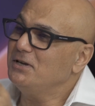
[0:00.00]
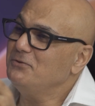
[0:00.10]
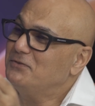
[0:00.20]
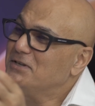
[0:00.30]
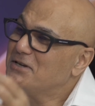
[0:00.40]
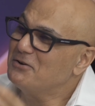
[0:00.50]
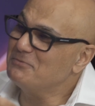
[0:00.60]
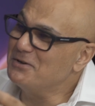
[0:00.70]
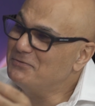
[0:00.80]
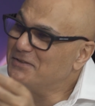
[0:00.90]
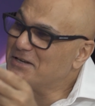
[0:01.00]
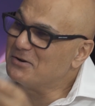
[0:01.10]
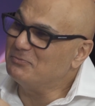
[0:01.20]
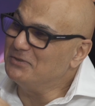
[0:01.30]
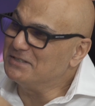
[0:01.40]
If the
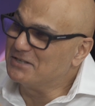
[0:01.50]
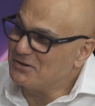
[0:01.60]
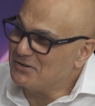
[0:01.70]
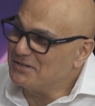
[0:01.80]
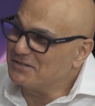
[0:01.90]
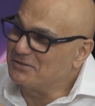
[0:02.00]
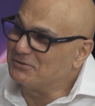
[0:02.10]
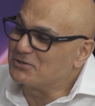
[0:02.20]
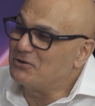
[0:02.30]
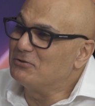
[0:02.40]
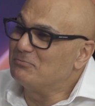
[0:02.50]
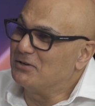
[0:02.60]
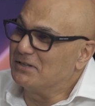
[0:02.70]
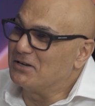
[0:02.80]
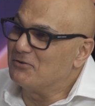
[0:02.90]
company is controlled by
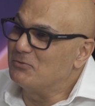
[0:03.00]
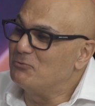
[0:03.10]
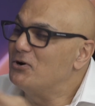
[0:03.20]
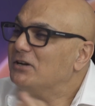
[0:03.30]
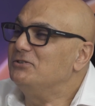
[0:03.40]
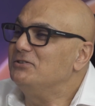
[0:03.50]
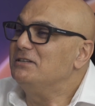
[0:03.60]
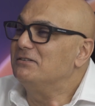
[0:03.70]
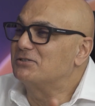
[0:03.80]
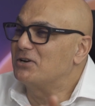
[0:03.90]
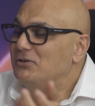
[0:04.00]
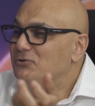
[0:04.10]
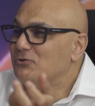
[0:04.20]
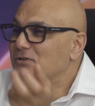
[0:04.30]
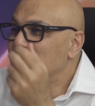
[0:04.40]
the government, why do you need the trade
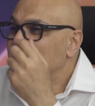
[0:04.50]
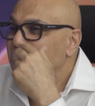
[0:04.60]
union?